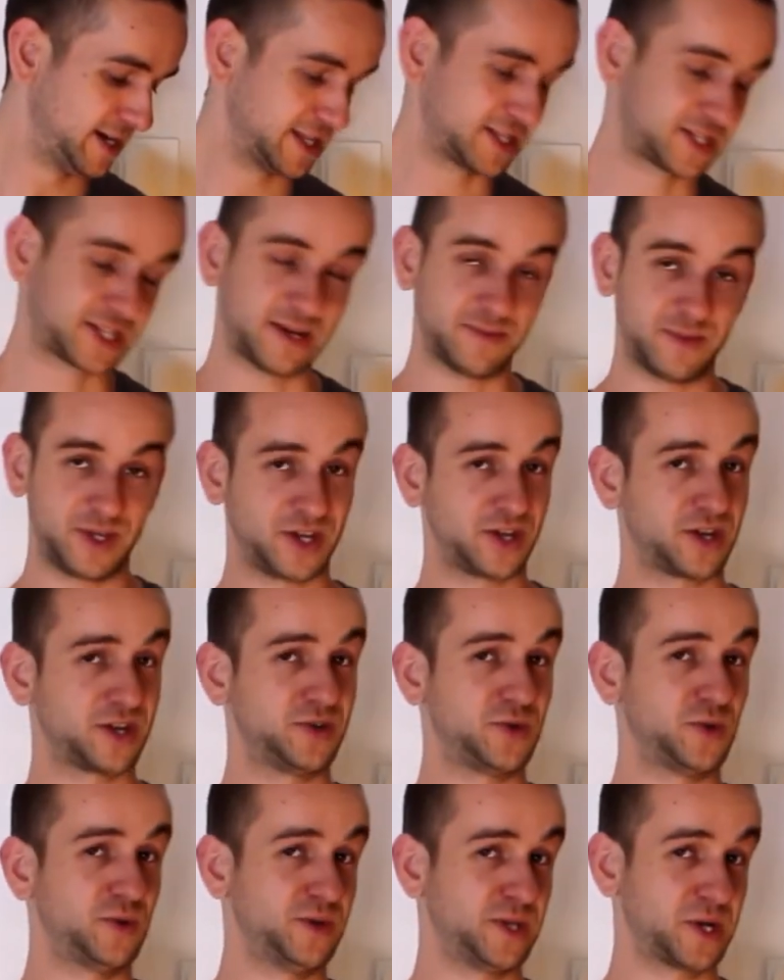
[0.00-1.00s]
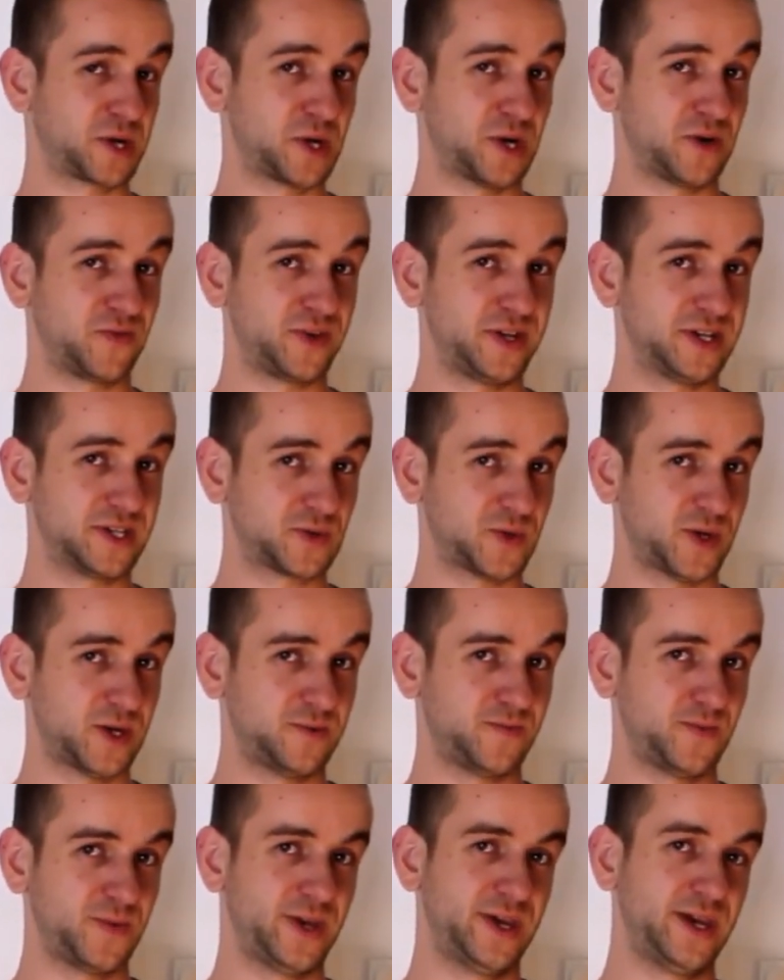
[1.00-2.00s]
that's something you can do with your coffee as
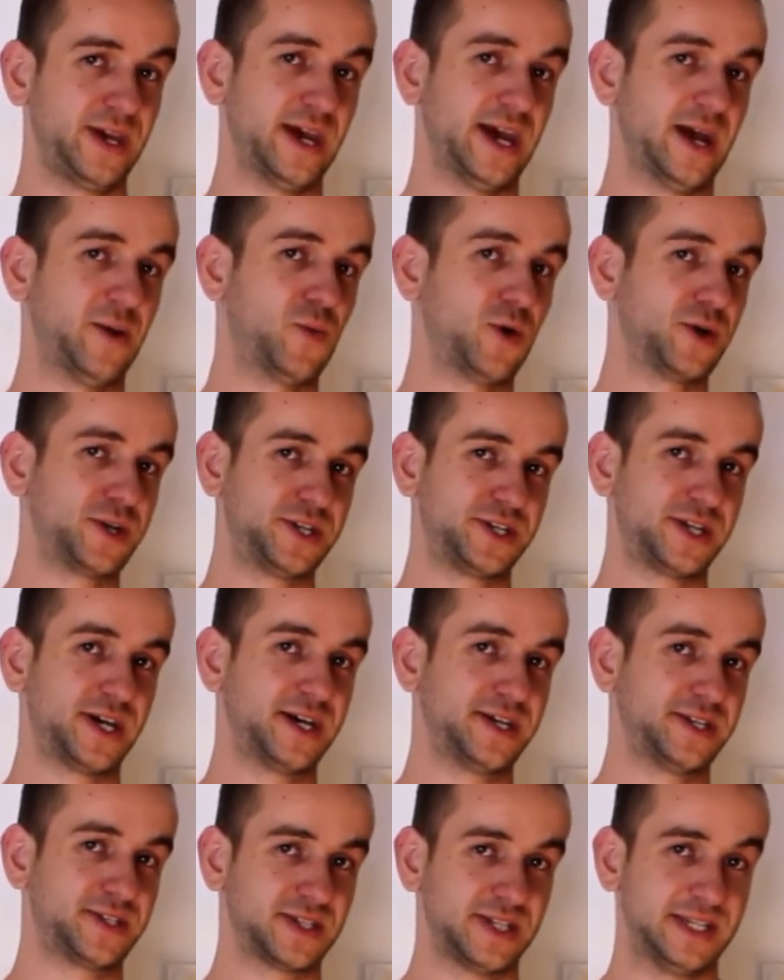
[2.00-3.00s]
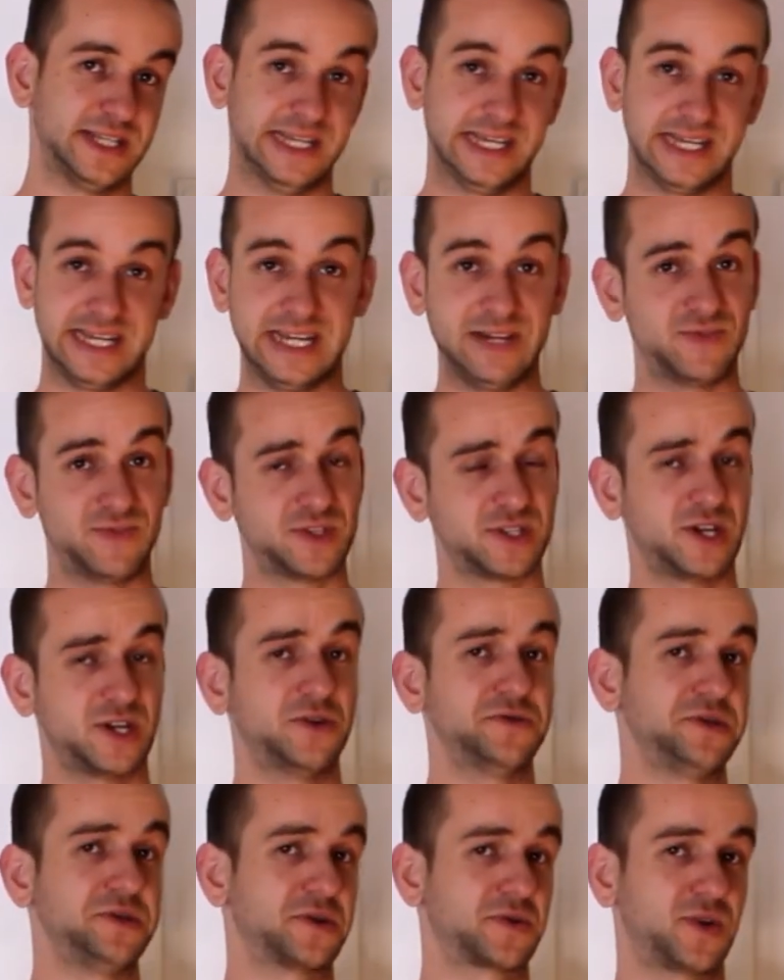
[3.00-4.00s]
well. And what it does, it evens
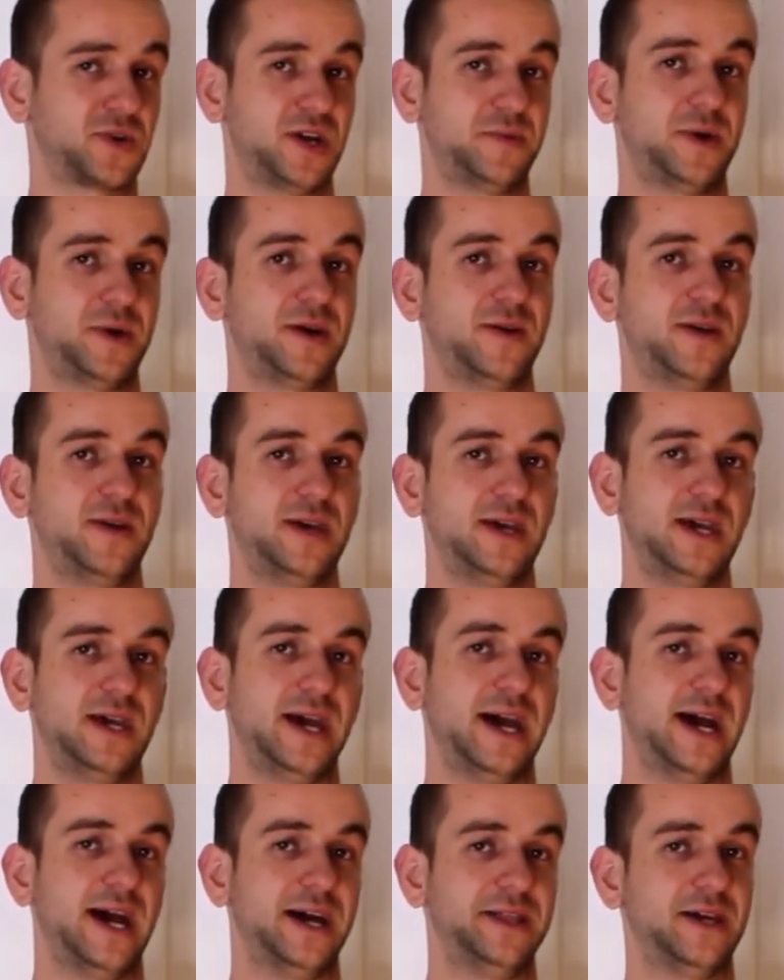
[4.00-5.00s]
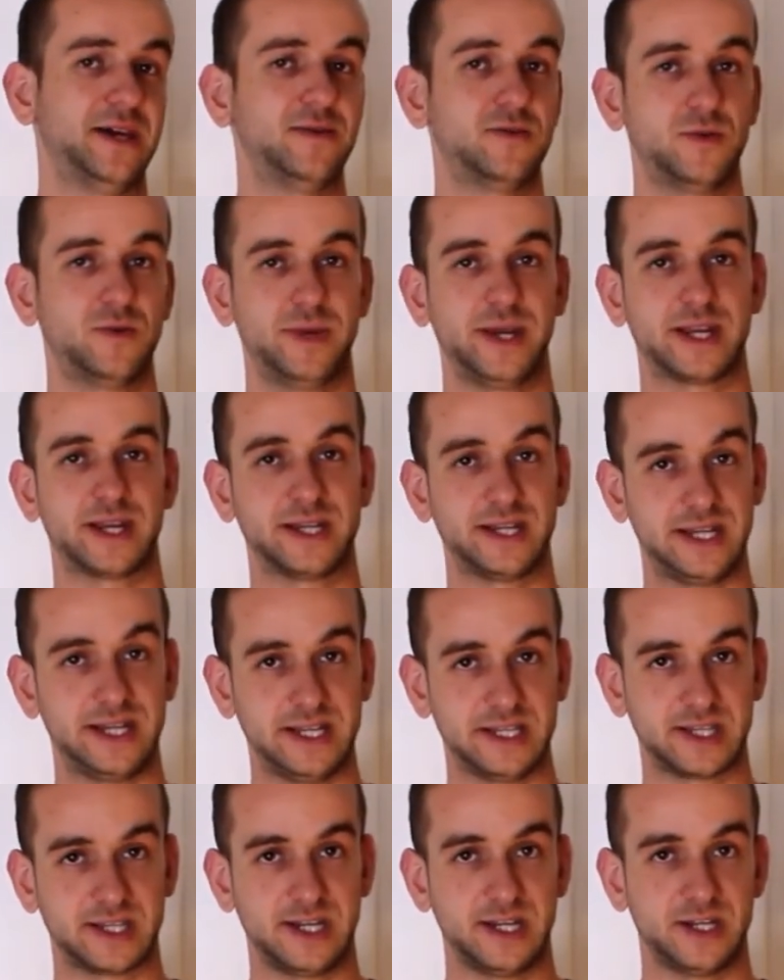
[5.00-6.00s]
out your crema, and that will make it
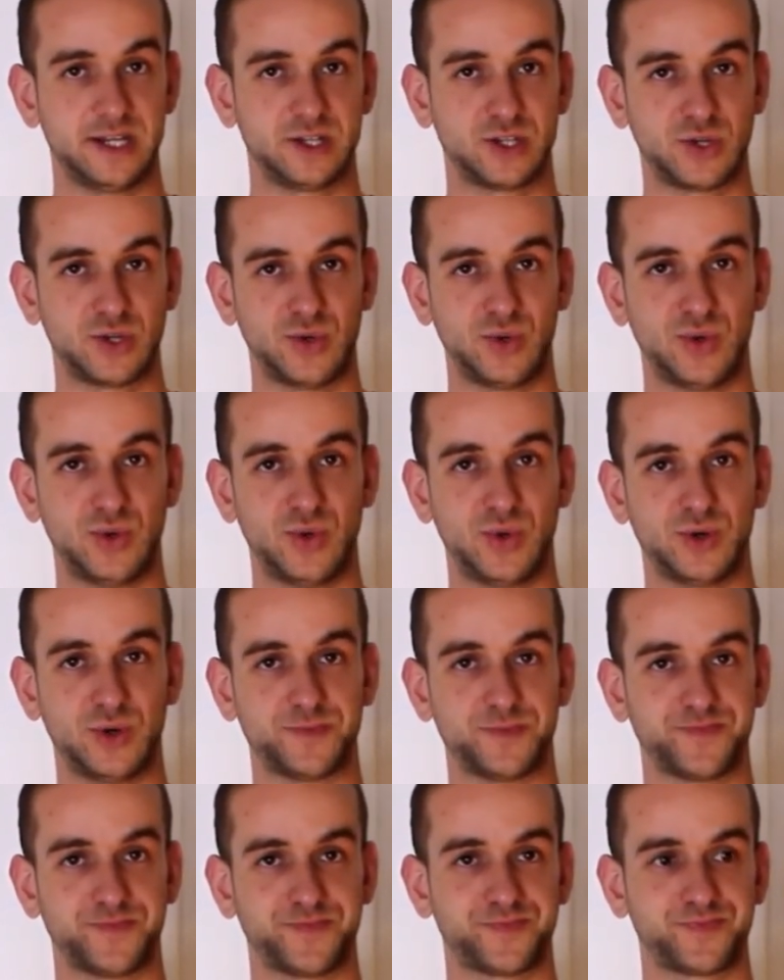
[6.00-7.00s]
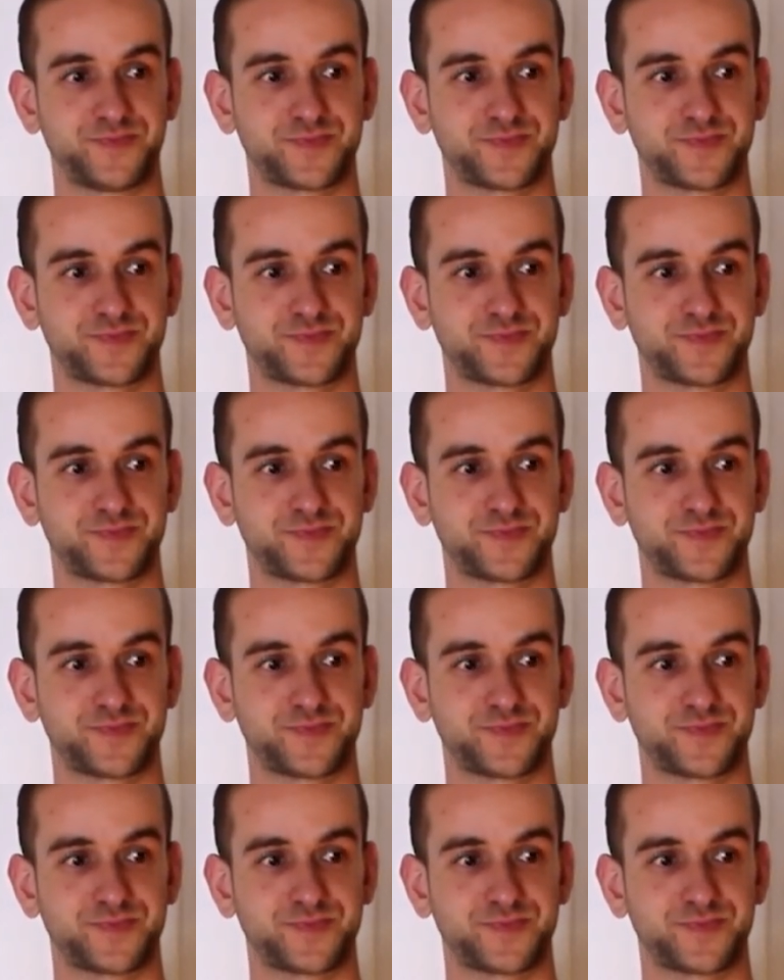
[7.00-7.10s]
easier to